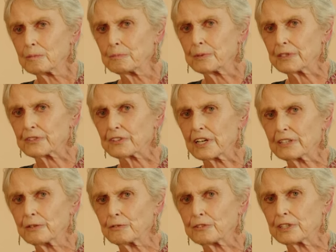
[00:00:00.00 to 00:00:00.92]
I
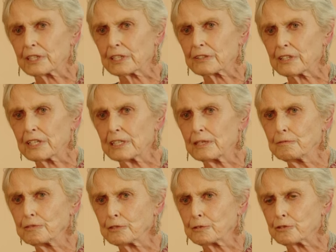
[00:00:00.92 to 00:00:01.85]
don't think they
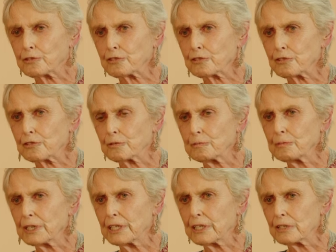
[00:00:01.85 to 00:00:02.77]
influenced
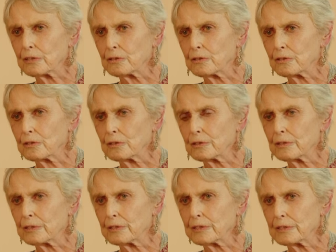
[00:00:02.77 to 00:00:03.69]
me,
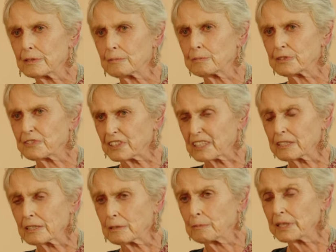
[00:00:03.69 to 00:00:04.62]

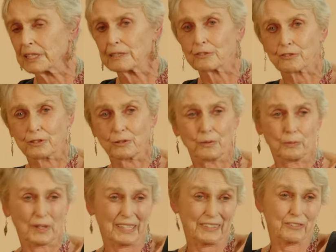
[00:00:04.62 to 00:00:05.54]
particularly me, because
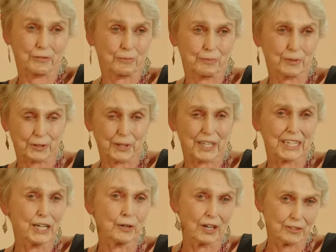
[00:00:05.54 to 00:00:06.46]
what do I
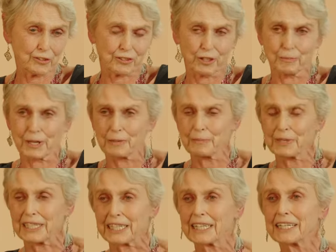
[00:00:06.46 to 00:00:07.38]
know? I just know about
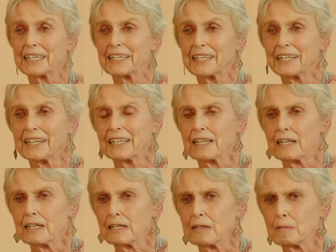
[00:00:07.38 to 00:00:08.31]
me
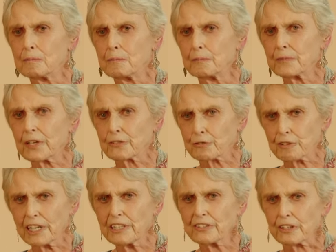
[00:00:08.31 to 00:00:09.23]
as a
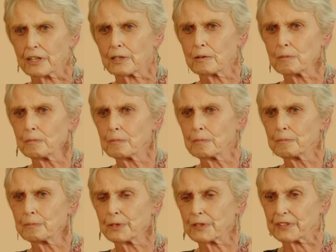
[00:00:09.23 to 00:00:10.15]
writer.
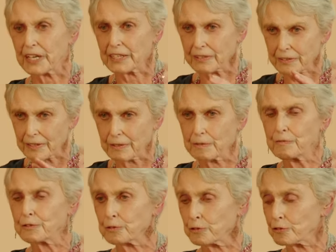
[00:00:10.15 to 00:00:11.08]
But that
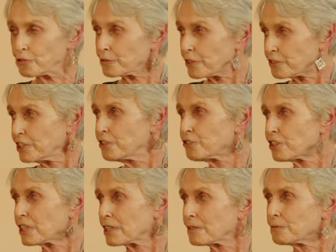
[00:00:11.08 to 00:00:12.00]
influence on the
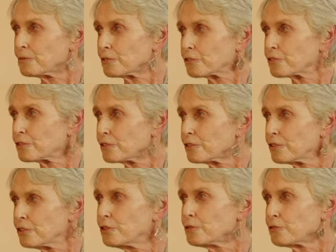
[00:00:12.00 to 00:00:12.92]
teaching was
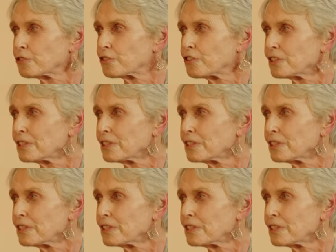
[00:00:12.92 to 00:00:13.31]
huge.